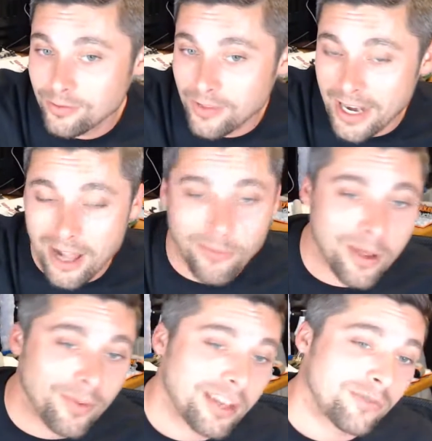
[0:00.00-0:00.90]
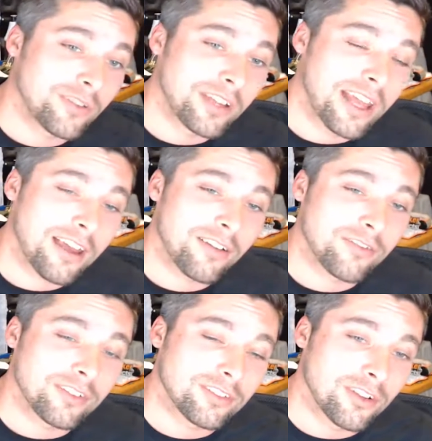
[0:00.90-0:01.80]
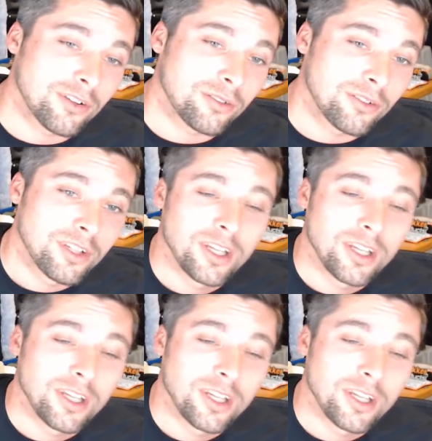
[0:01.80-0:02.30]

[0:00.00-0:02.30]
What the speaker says: In Alabama, they didn't really have the snow,